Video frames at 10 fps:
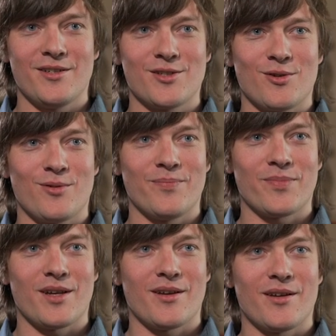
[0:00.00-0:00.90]
so
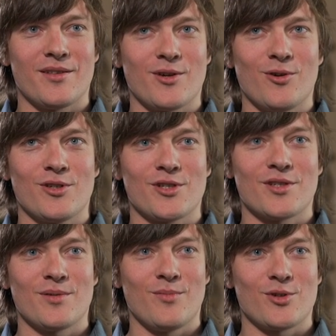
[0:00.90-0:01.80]
uh, the code
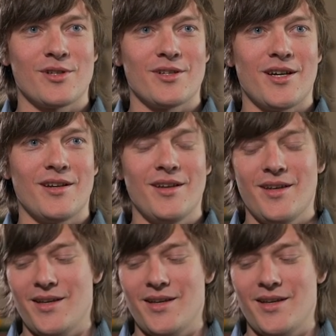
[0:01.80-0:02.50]
is mostly done